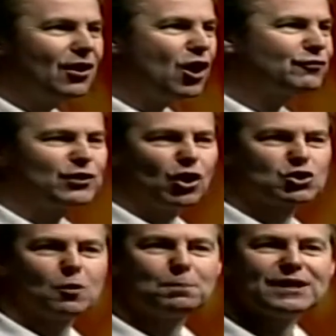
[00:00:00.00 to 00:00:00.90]
for it not
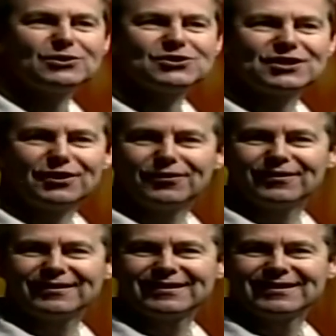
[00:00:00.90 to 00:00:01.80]
to appeal to you,
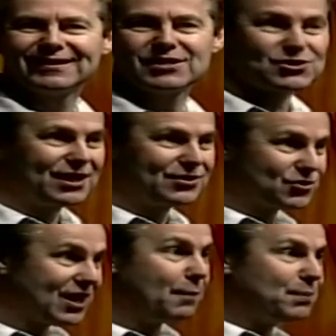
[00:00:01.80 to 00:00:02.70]
isn't it?
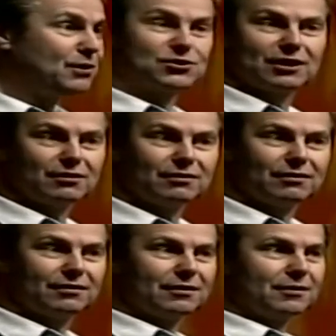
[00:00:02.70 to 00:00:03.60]
Doesn't that appeal to you?
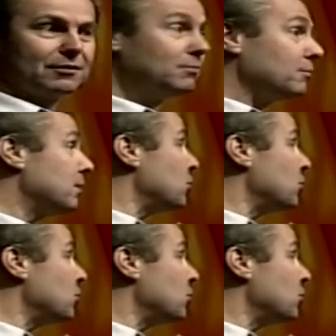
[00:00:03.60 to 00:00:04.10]
People